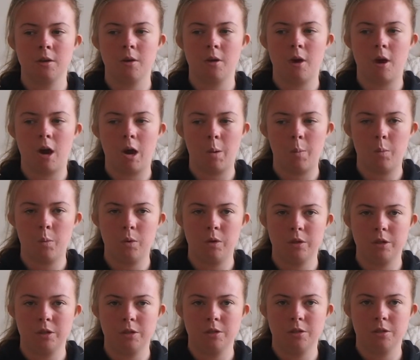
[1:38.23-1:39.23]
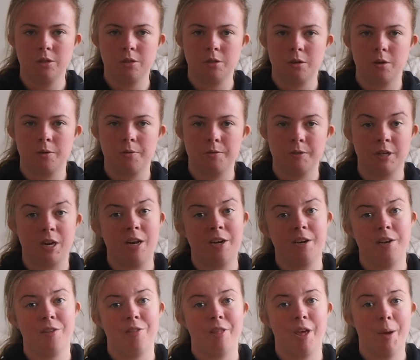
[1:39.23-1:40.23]
I wouldn't have done
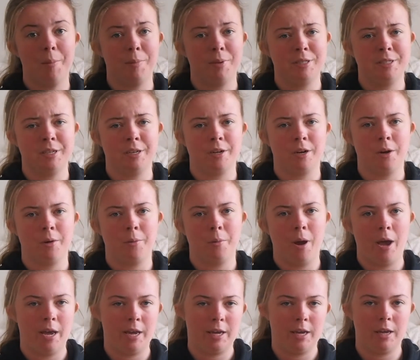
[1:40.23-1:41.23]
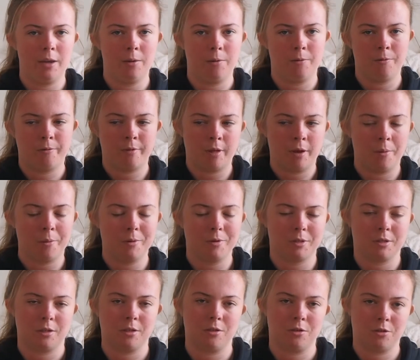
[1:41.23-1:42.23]
it in that particular way if there
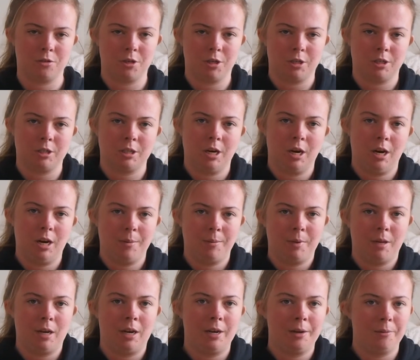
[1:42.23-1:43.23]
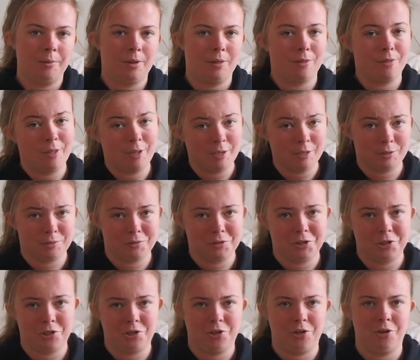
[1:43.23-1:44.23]
wasn't a strict timeline when things were
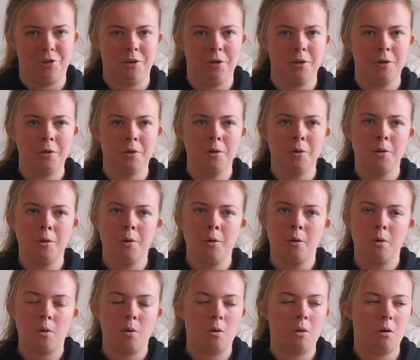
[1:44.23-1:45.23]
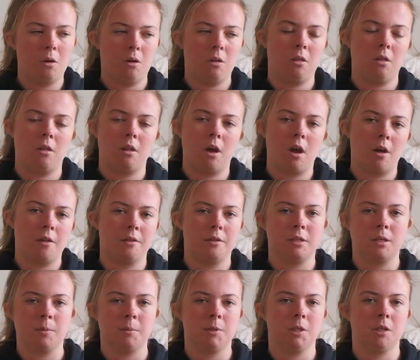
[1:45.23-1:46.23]
due or other
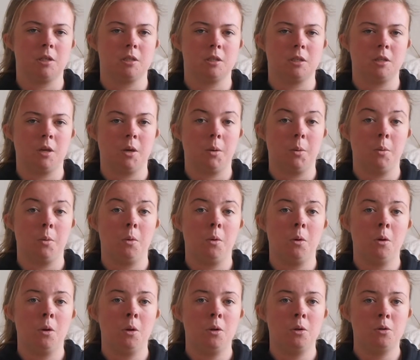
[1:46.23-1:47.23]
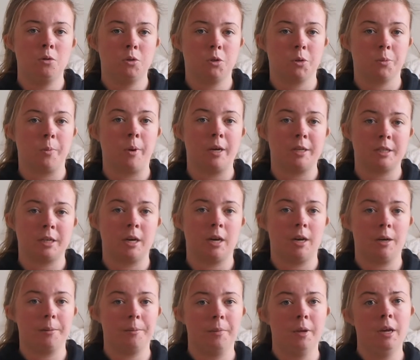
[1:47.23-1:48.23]
subjects that took my
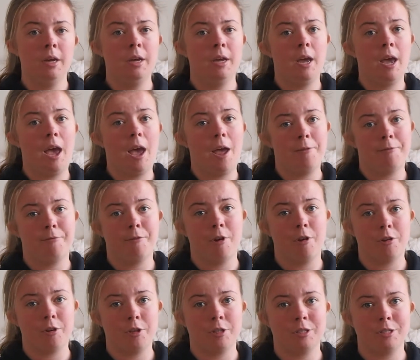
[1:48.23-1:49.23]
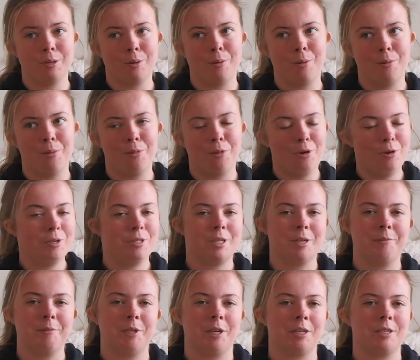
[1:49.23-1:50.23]
time and focus on those
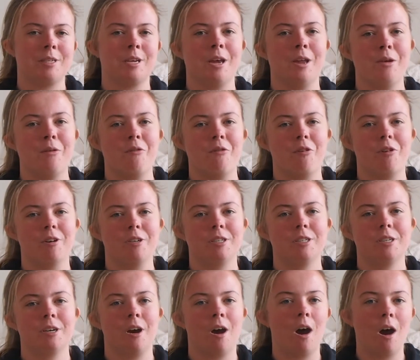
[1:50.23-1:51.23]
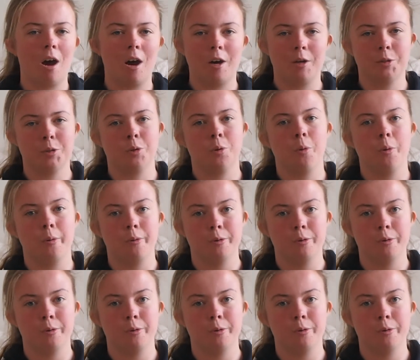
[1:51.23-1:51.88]
subjects and not art or